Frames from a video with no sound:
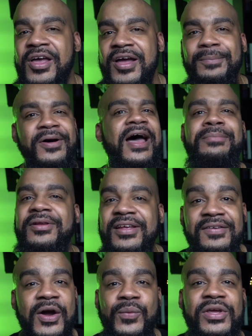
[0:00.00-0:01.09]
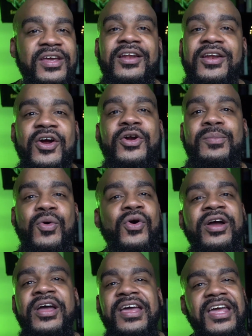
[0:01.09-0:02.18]
But I believe that we can learn more
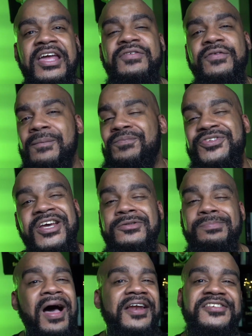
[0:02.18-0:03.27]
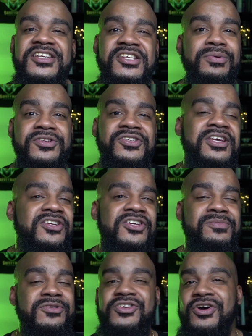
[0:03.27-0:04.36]
even from just policies and procedures
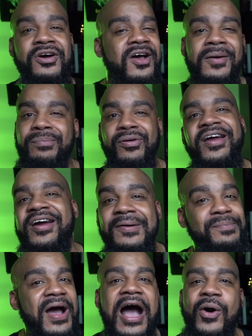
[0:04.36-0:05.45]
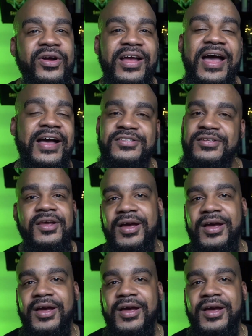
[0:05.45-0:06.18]
to prayer and power, guys.